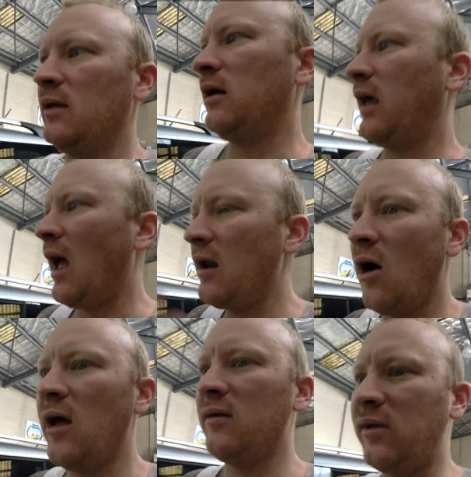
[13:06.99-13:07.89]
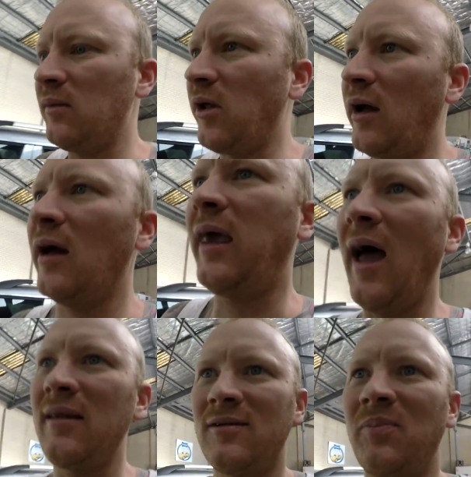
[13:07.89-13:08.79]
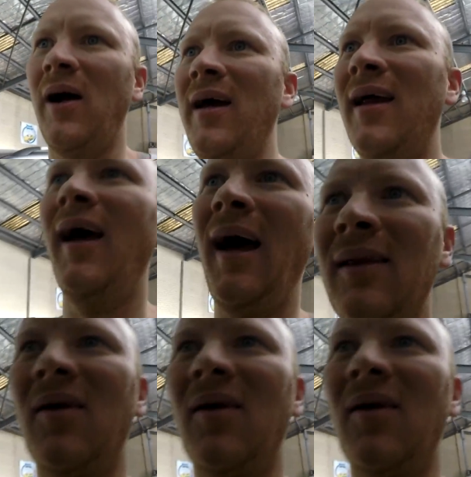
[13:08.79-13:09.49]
it seems like I can spray it a